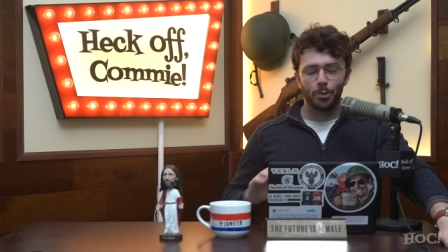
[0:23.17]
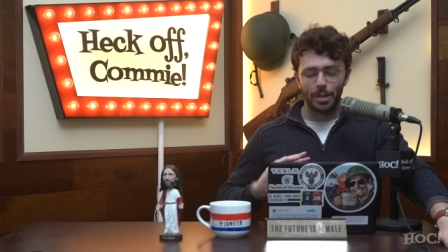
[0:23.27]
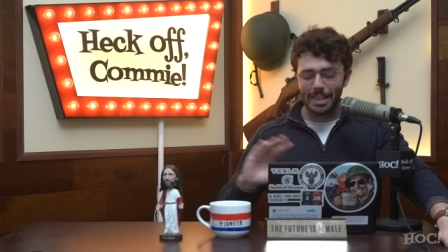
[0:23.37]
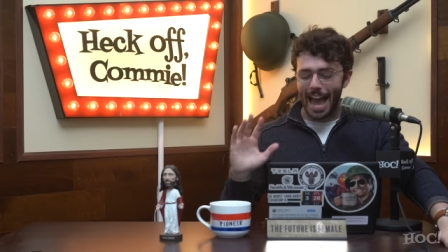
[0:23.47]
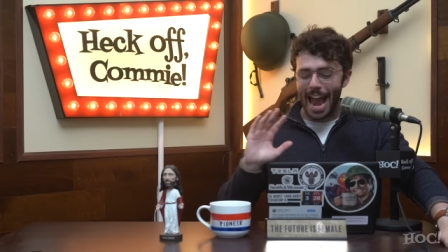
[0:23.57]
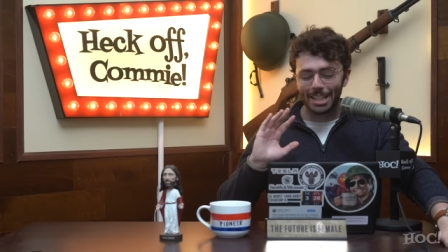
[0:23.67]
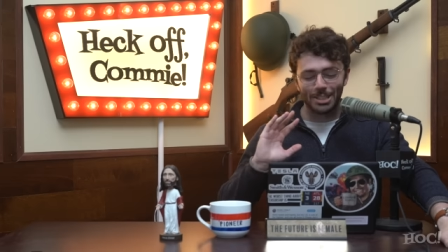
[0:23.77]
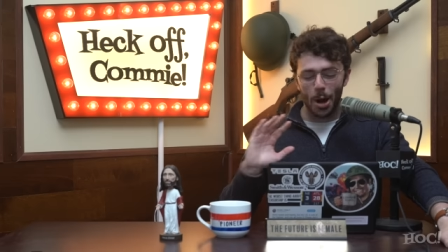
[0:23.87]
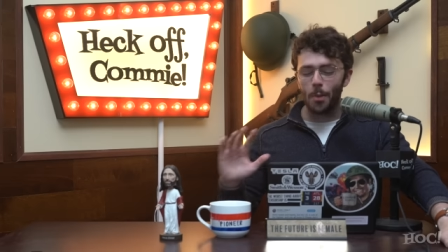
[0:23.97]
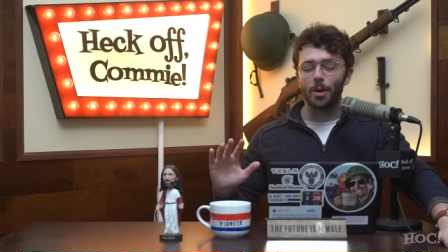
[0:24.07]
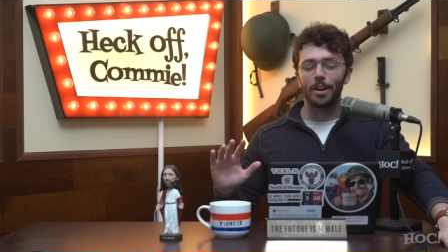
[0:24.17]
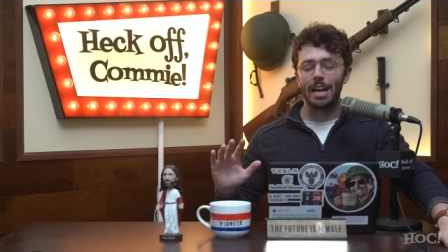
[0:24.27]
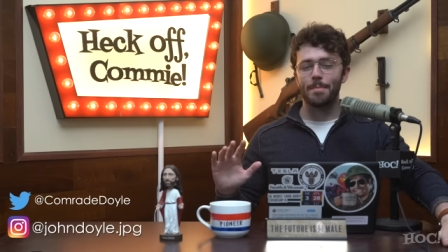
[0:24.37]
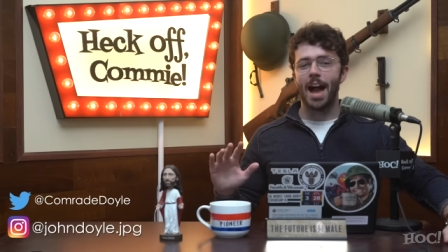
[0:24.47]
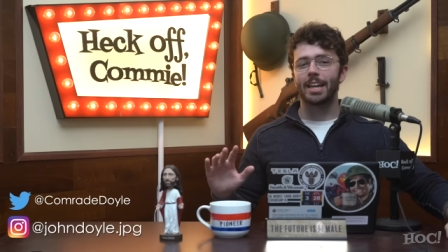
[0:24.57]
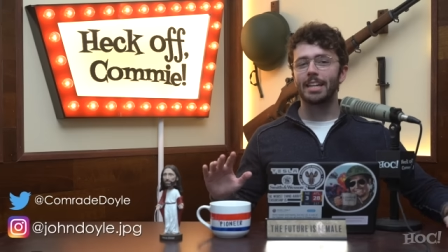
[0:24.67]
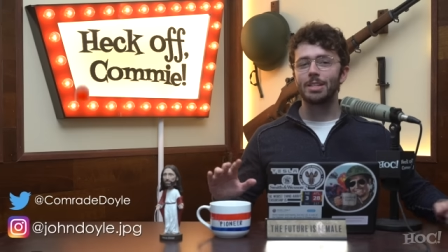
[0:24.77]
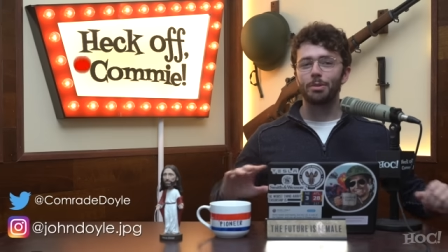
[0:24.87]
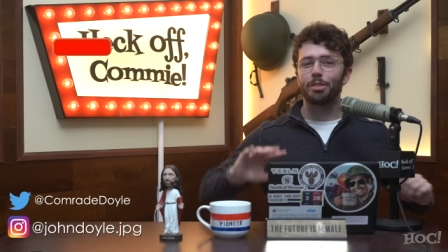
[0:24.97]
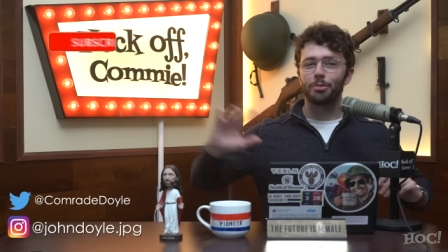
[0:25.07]
Relax, don't worry. I'm not going to
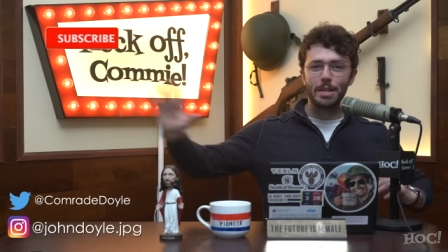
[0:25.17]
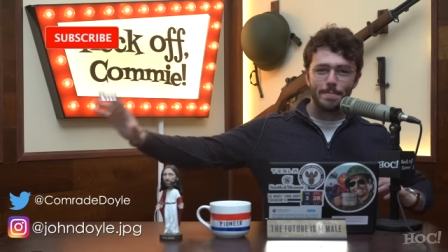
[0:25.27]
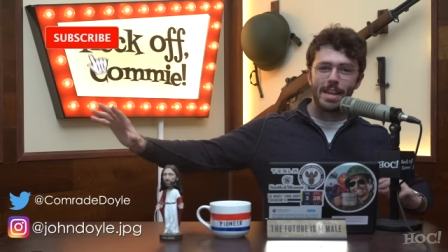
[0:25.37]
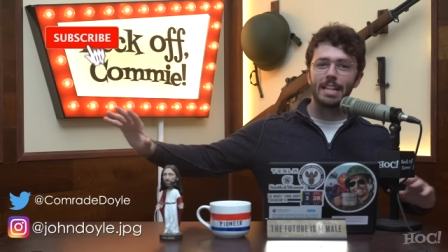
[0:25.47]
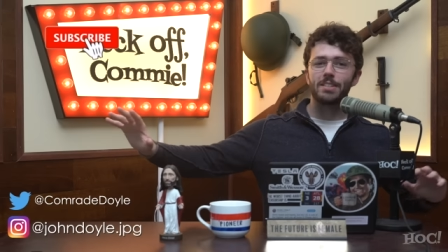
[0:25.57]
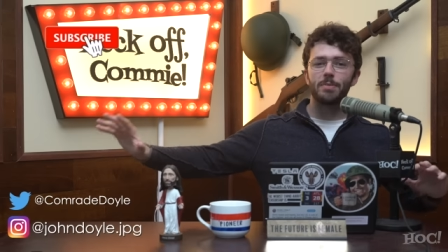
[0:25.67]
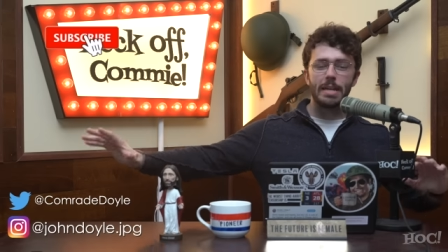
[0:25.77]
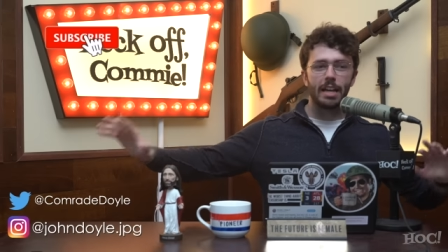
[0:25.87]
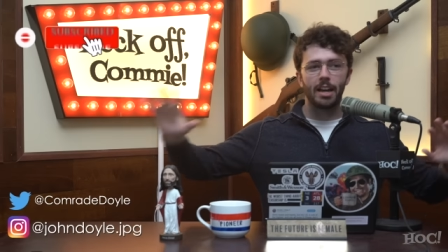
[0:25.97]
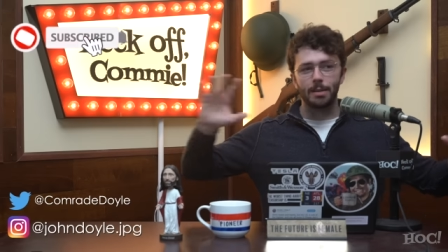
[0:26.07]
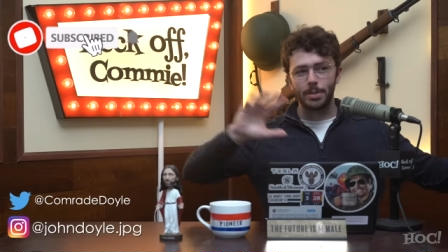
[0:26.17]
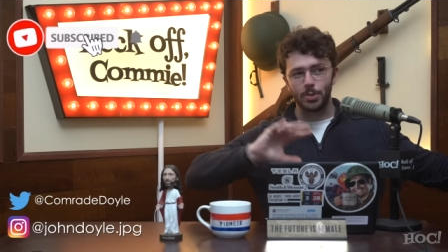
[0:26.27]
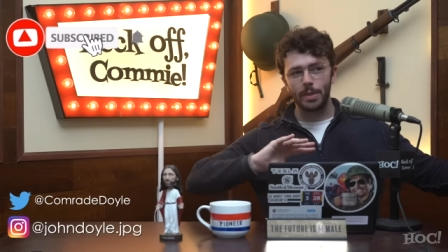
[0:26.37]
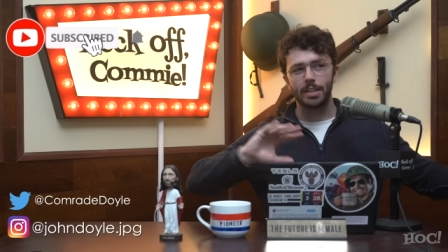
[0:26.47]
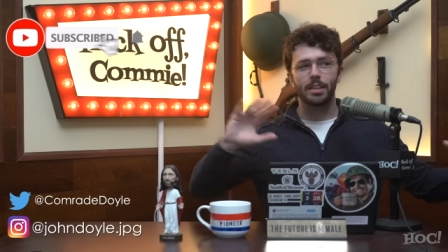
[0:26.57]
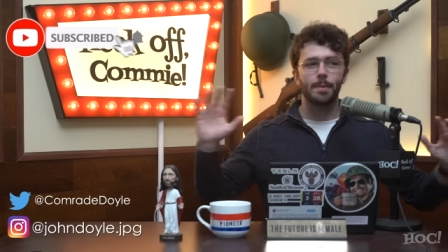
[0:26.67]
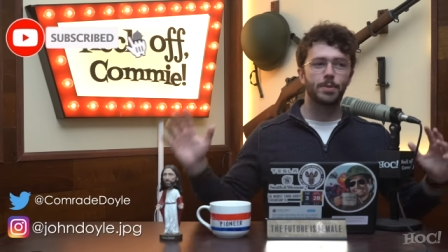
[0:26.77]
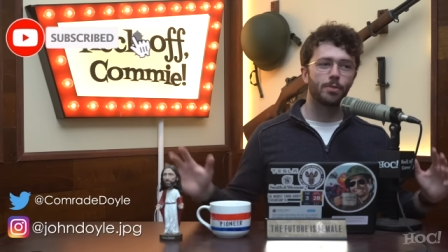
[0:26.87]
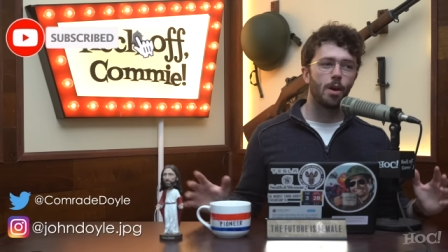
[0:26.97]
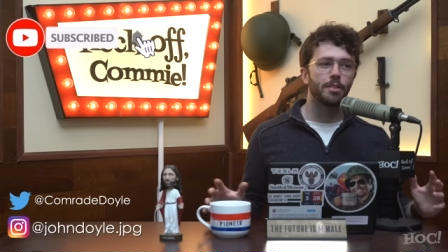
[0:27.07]
do three minutes of me cutting between
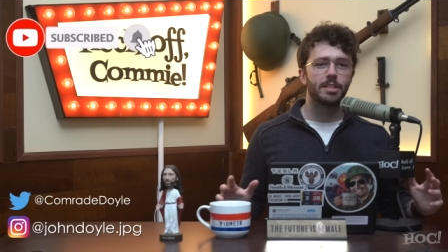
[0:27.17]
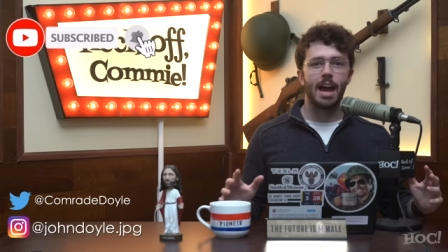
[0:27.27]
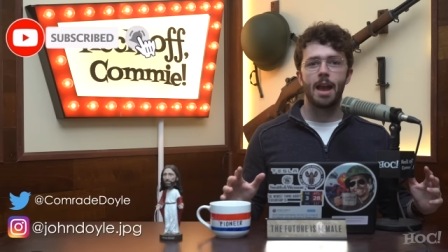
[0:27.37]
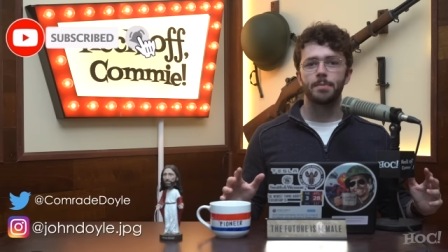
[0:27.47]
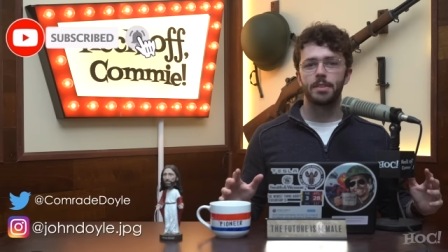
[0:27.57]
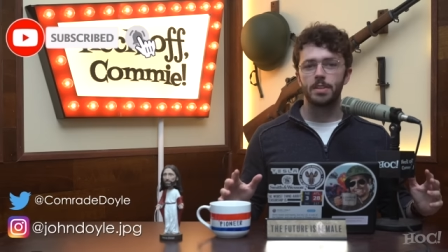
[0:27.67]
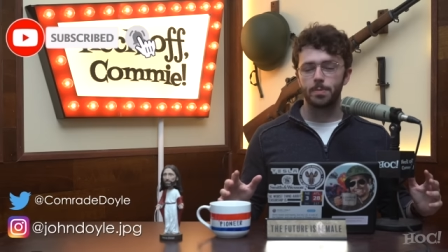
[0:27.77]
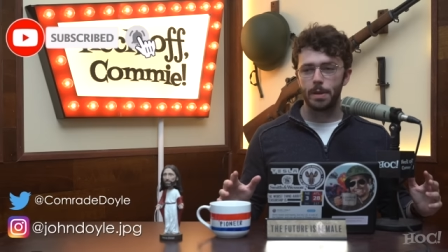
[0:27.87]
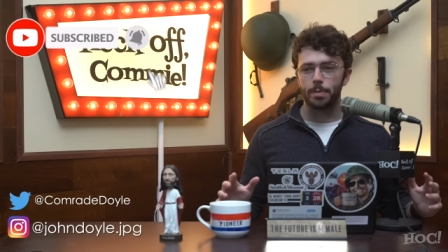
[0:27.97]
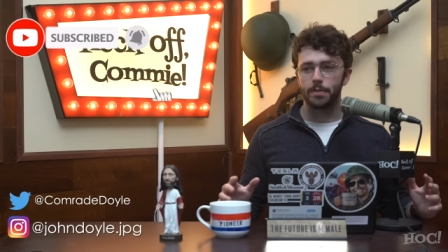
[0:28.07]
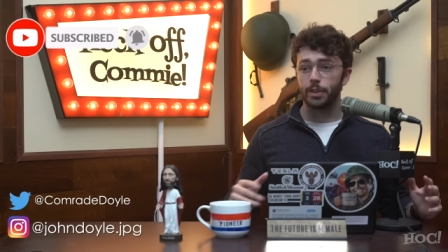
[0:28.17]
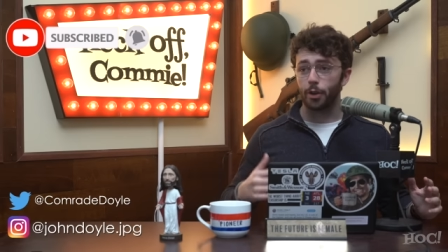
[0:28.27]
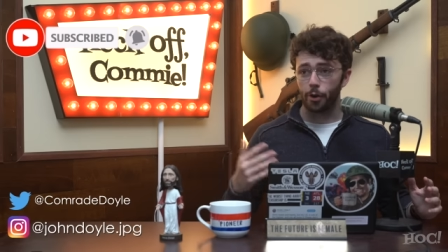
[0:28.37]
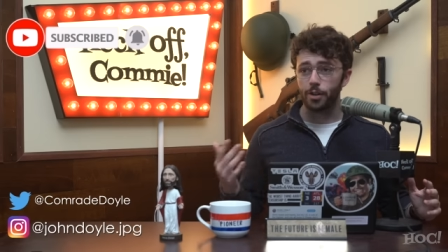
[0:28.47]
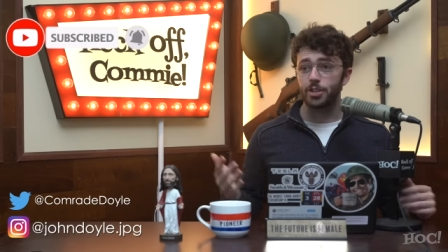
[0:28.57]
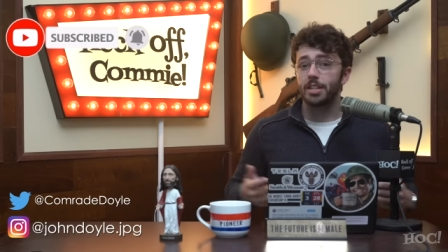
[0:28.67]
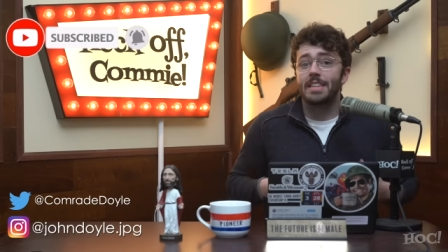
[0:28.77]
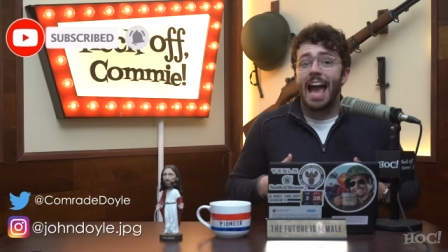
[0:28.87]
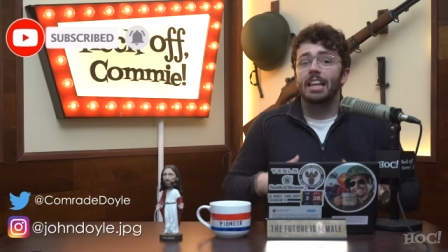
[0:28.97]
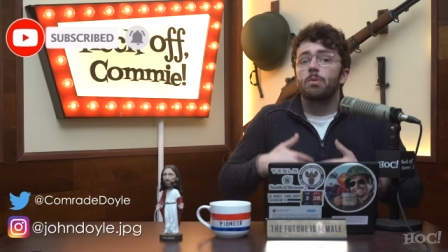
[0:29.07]
clips for all the times that these people have encouraged
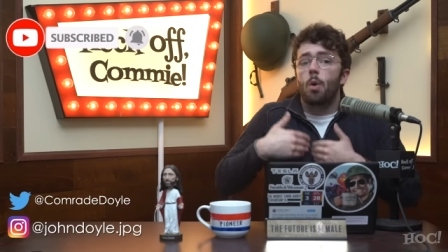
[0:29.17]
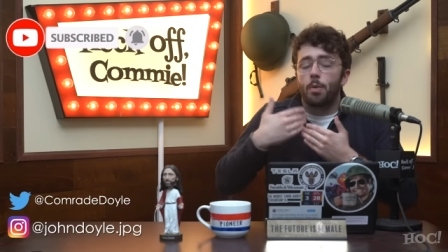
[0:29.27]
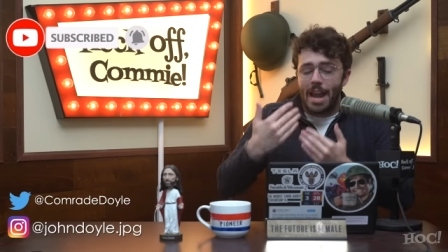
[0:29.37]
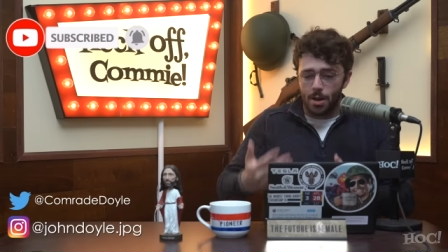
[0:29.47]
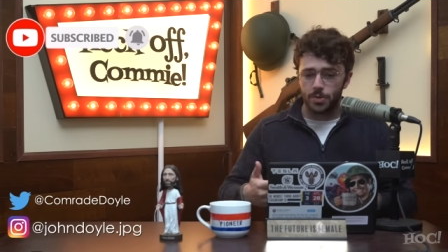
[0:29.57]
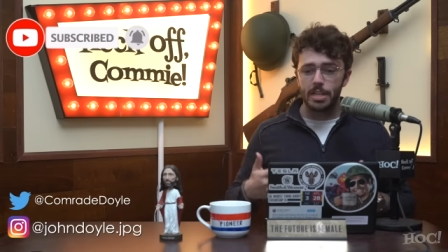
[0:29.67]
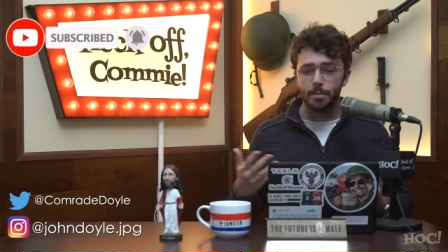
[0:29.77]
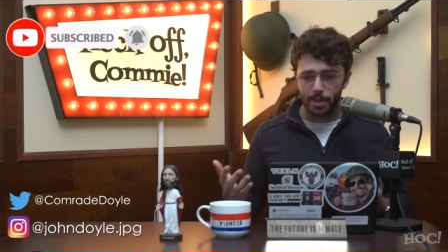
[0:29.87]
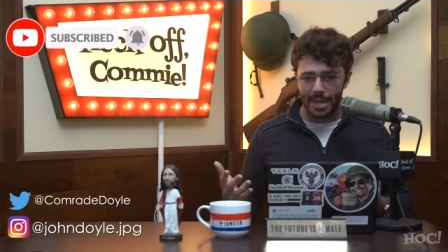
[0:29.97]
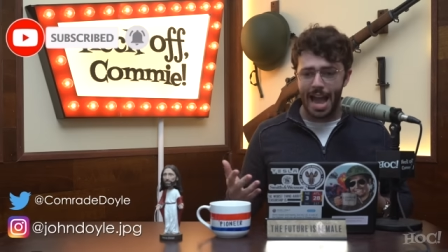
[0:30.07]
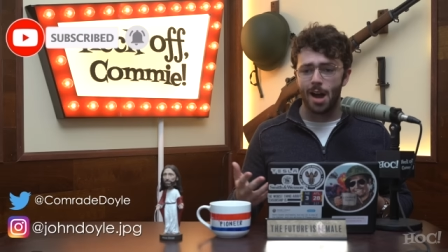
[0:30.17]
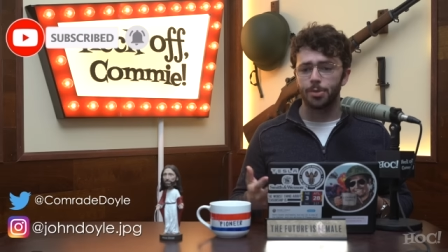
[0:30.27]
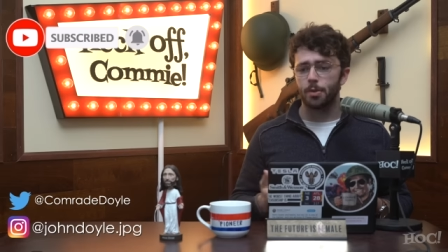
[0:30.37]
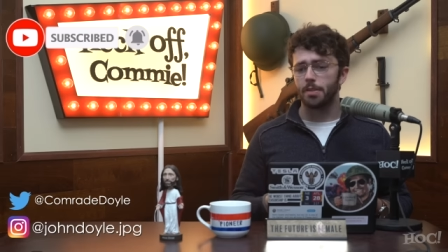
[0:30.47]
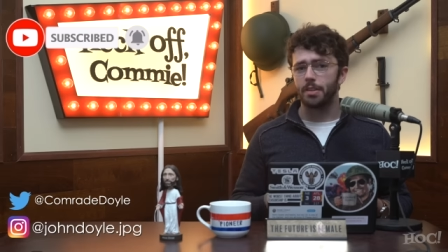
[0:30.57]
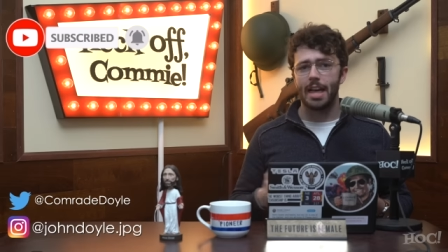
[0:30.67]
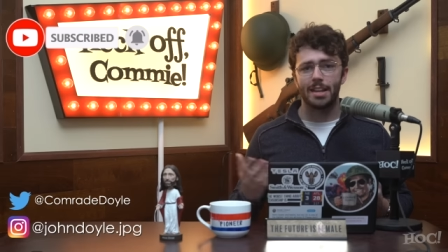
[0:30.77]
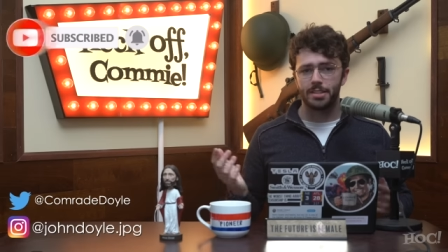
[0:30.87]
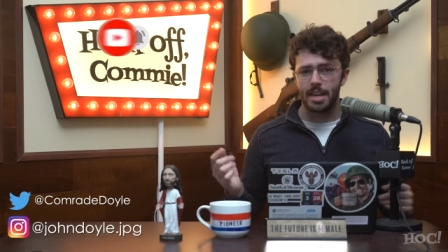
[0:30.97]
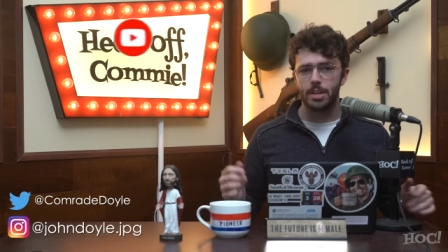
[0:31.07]
exactly what we're now seeing play out throughout the
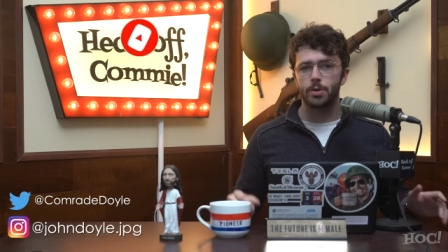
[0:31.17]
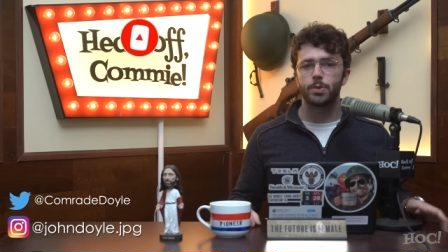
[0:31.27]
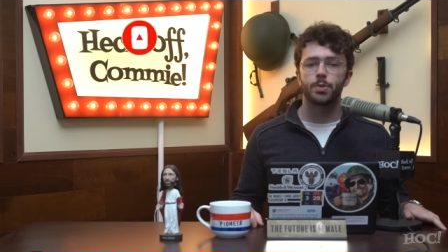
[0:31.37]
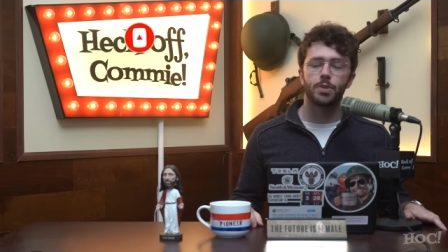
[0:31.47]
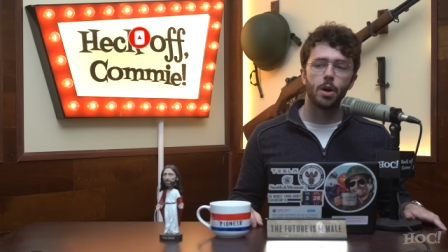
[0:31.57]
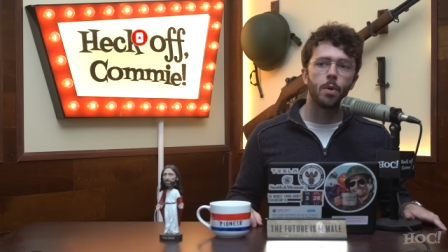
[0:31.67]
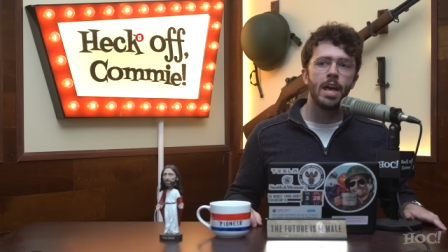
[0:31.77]
last 10 years or so.